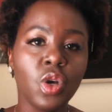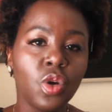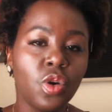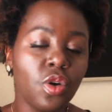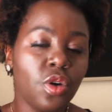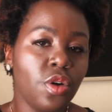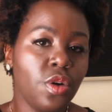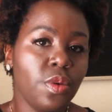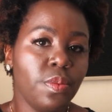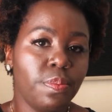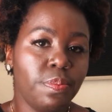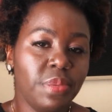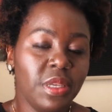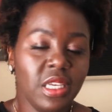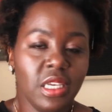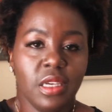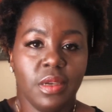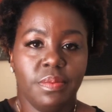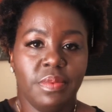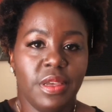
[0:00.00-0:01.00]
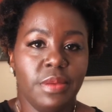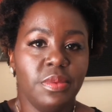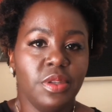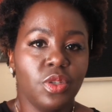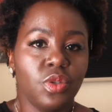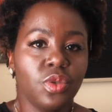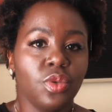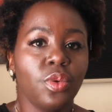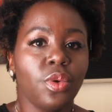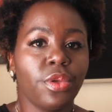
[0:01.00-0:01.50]
Go pick
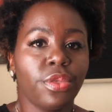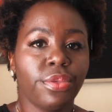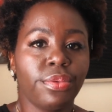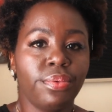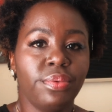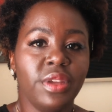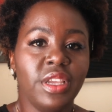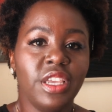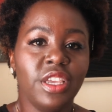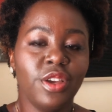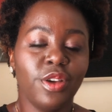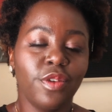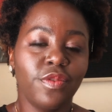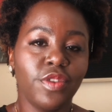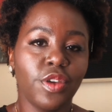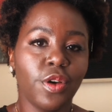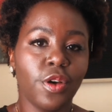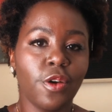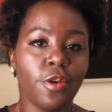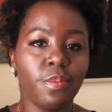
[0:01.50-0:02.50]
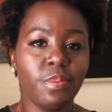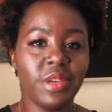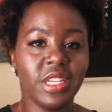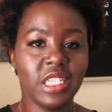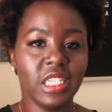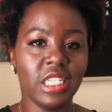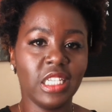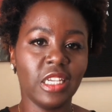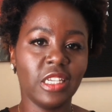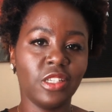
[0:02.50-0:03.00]
maybe 2 or 3 of your
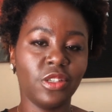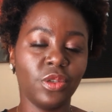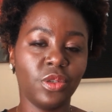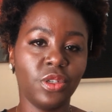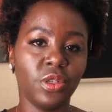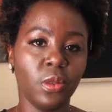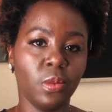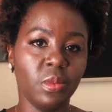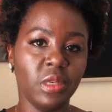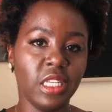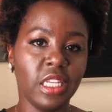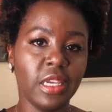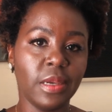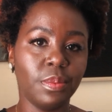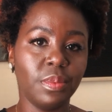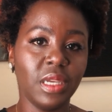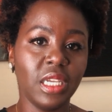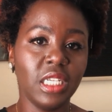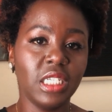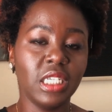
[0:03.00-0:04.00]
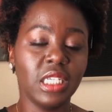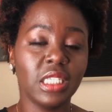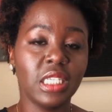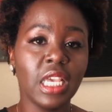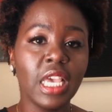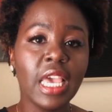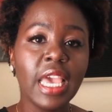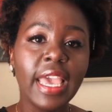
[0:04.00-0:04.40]
competitors' social media pages